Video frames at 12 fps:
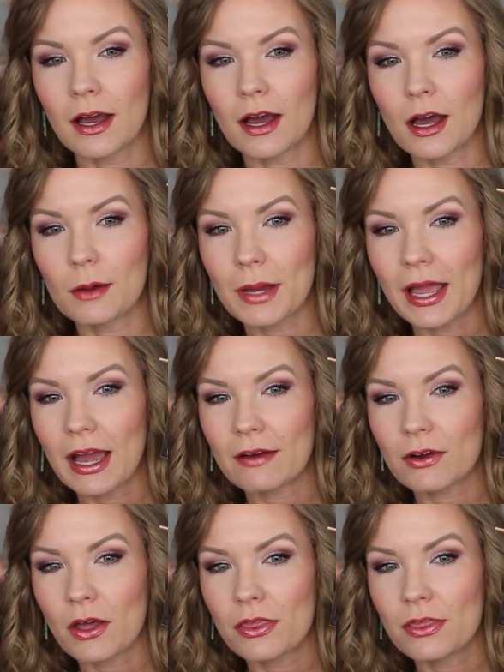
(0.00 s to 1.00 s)
Um, I
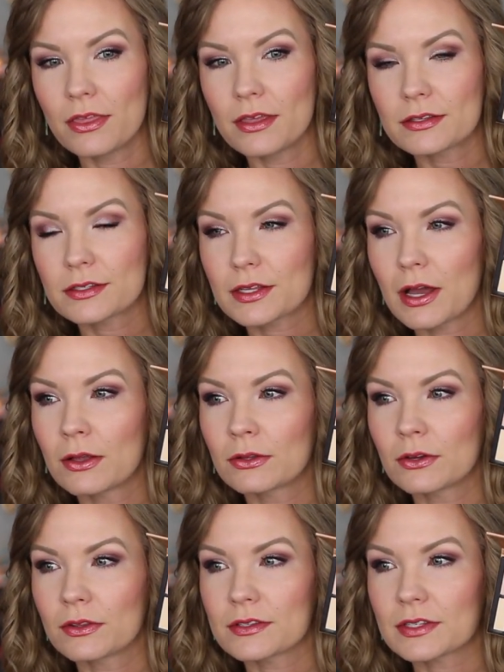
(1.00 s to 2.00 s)
have on this
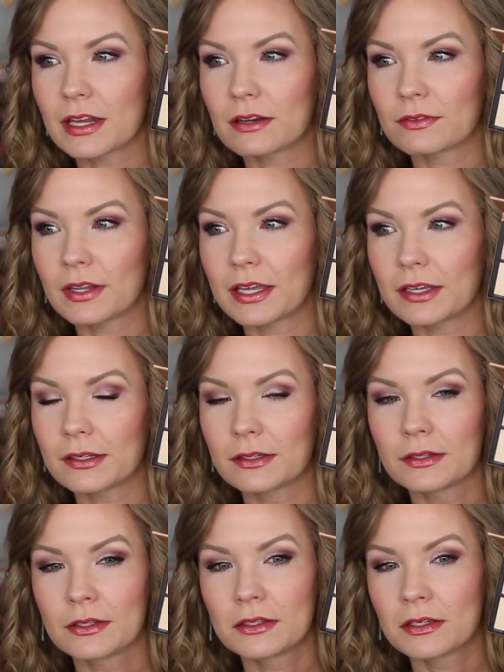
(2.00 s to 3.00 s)
color, this kind of like
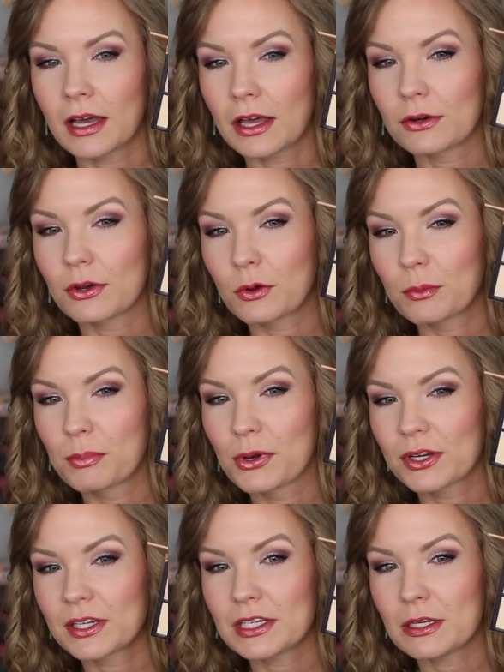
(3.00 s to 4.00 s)
I don't know,
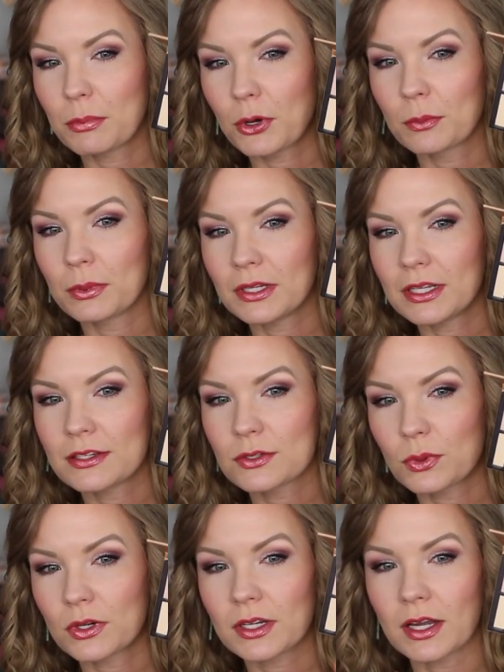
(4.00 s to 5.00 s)
burgundy purpley
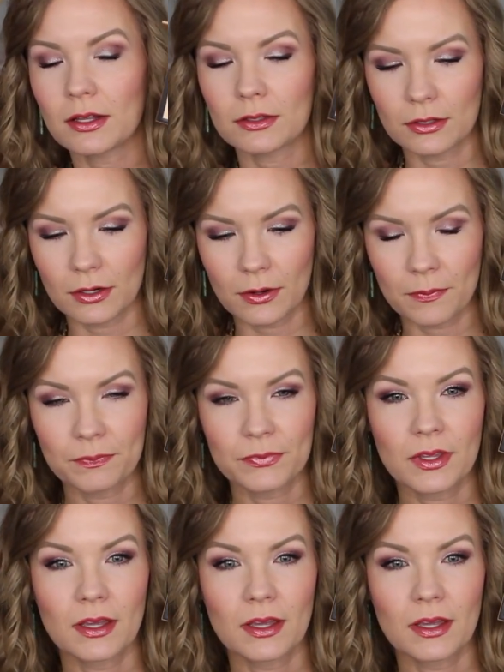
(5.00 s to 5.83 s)
sort of color.